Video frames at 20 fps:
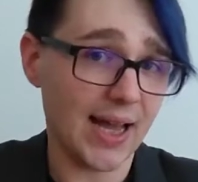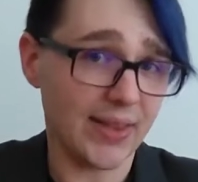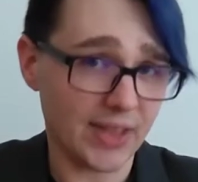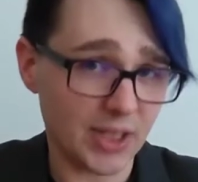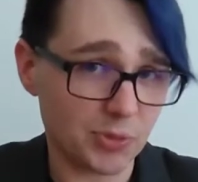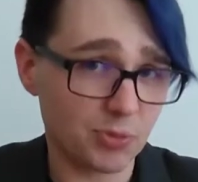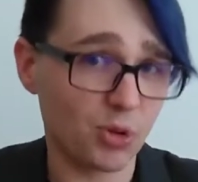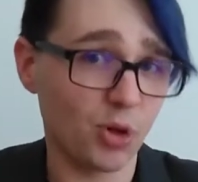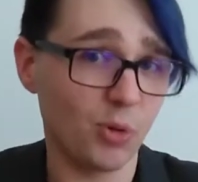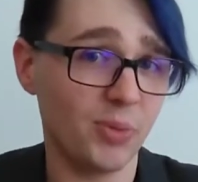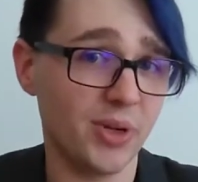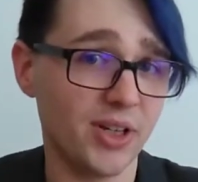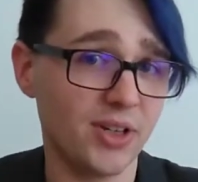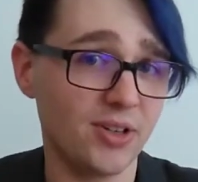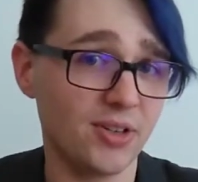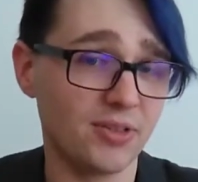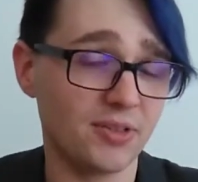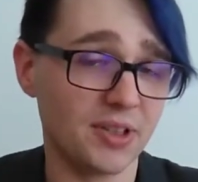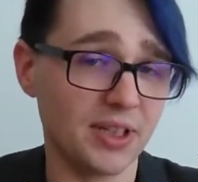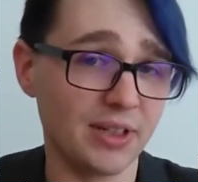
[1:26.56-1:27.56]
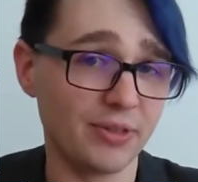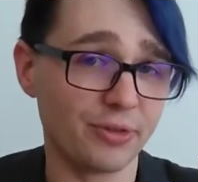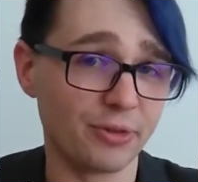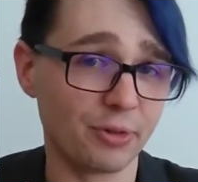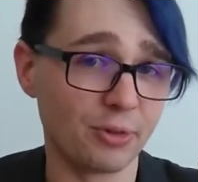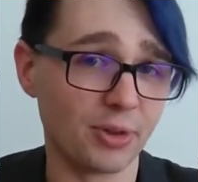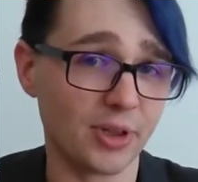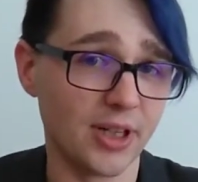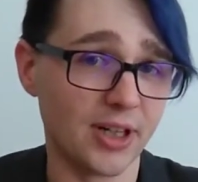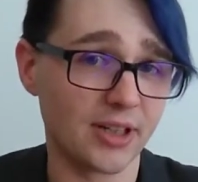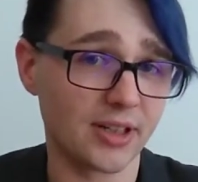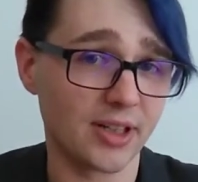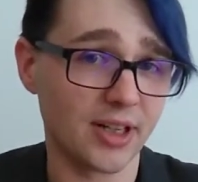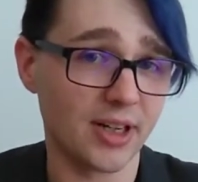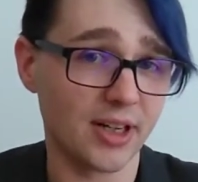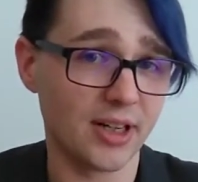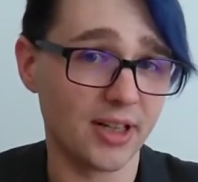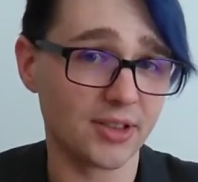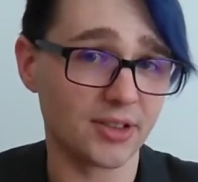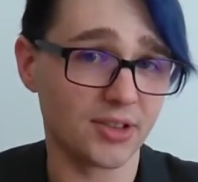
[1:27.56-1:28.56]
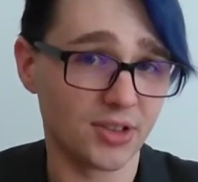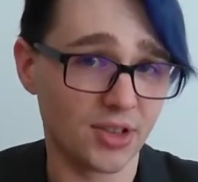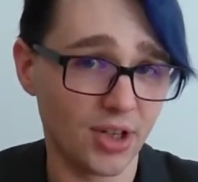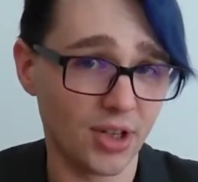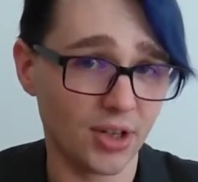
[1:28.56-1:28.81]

And that's probably a good thing for all our cars